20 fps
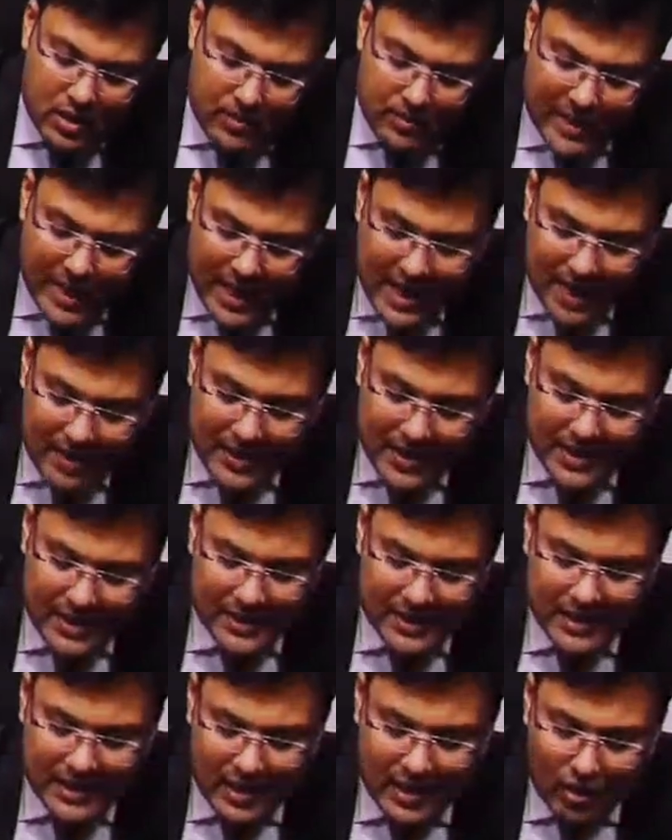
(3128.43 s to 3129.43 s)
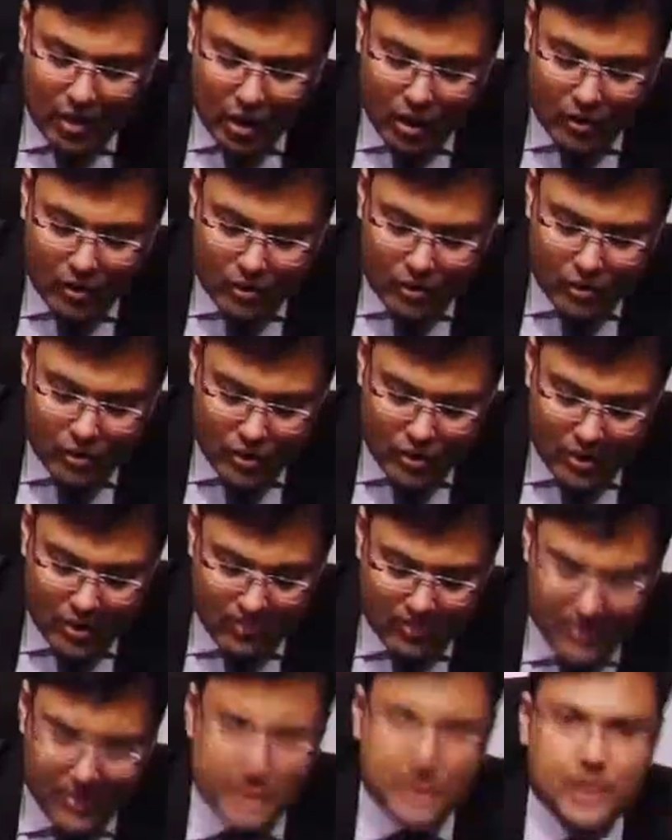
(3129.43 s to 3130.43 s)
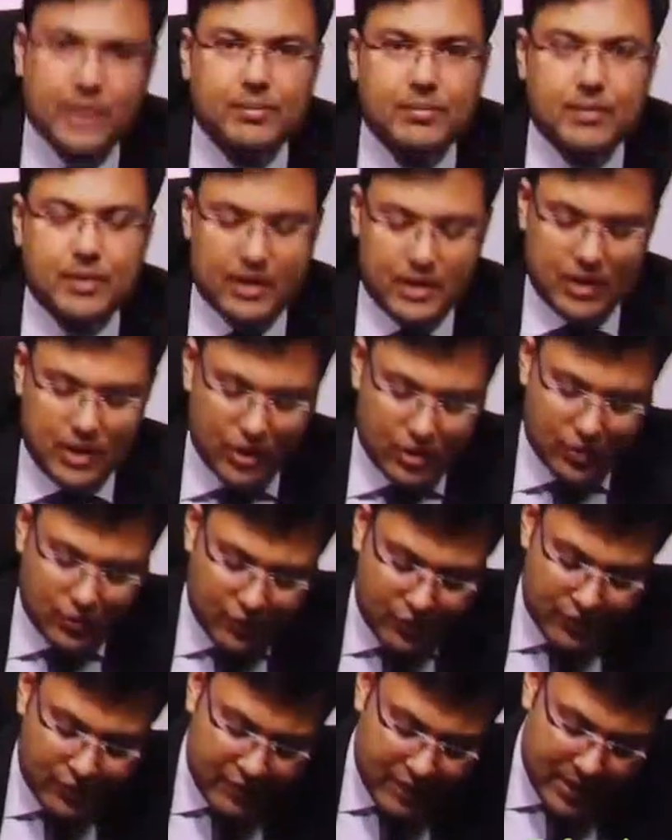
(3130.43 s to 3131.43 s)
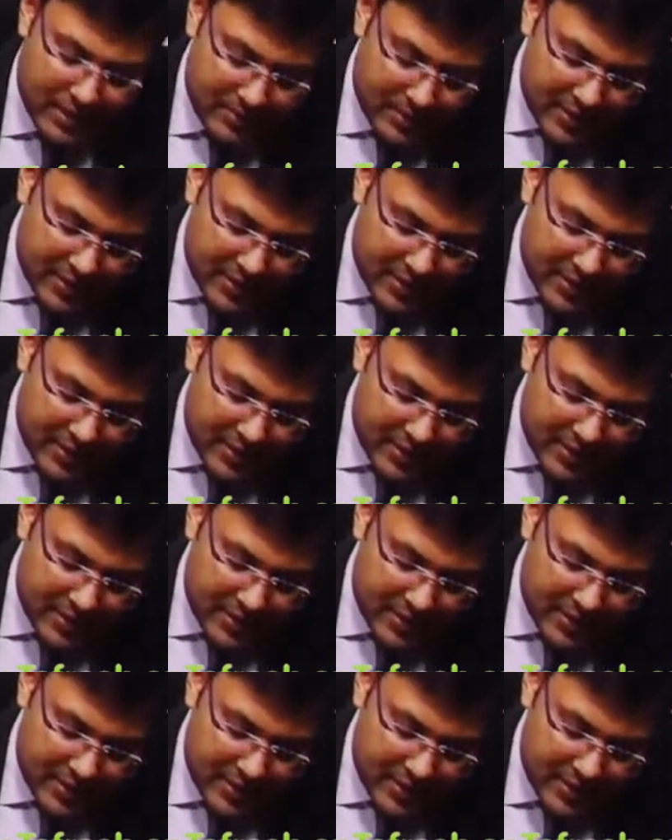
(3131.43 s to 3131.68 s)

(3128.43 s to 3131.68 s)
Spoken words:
parameters are also Bishop. So full form,